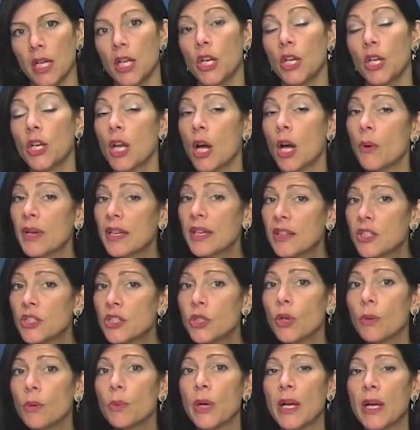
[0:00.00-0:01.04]
Knowing
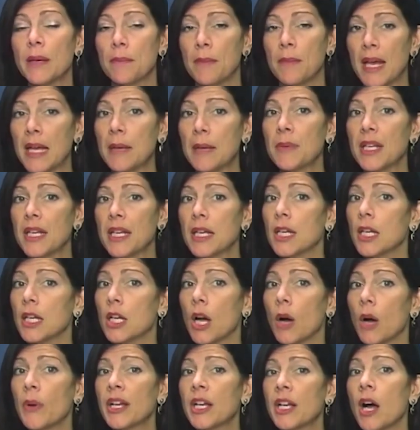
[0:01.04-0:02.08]
that your brain may be
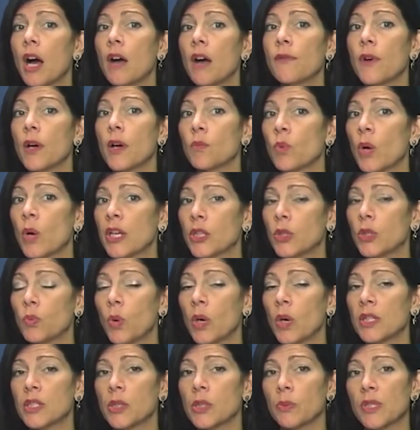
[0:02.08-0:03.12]
going off on what you
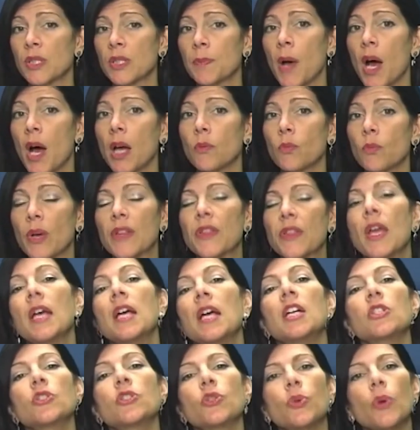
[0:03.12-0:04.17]
want to respond with,
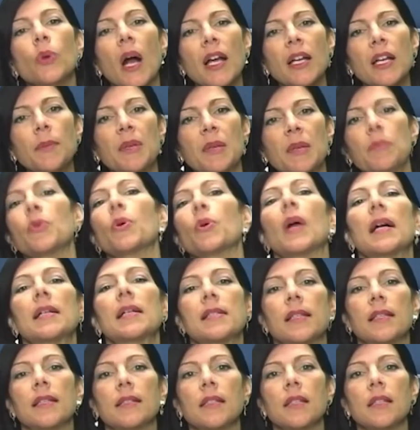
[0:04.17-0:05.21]
try to be
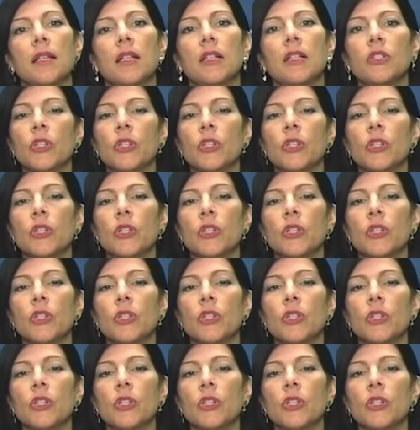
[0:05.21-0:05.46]
present.